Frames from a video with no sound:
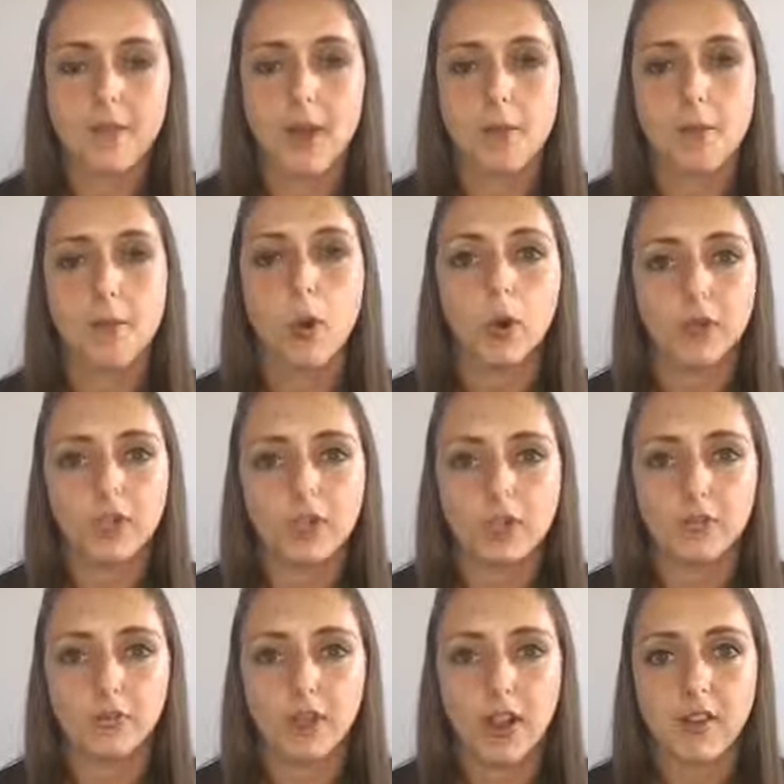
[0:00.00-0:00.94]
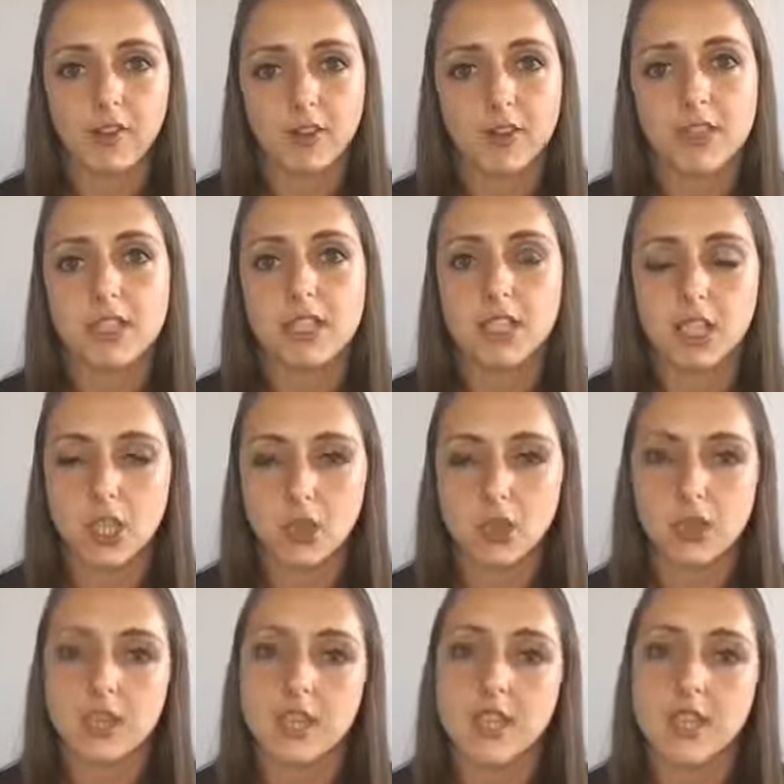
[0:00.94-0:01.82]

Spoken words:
a point of reference that you can